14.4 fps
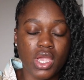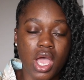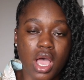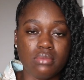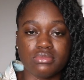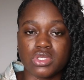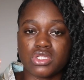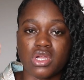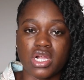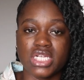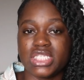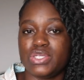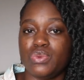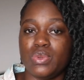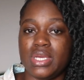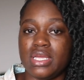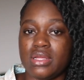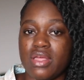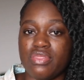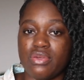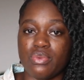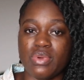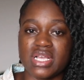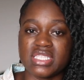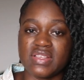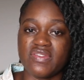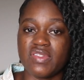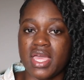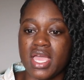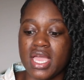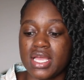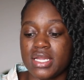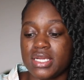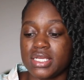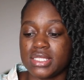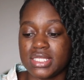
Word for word: um, start doing the rest of the head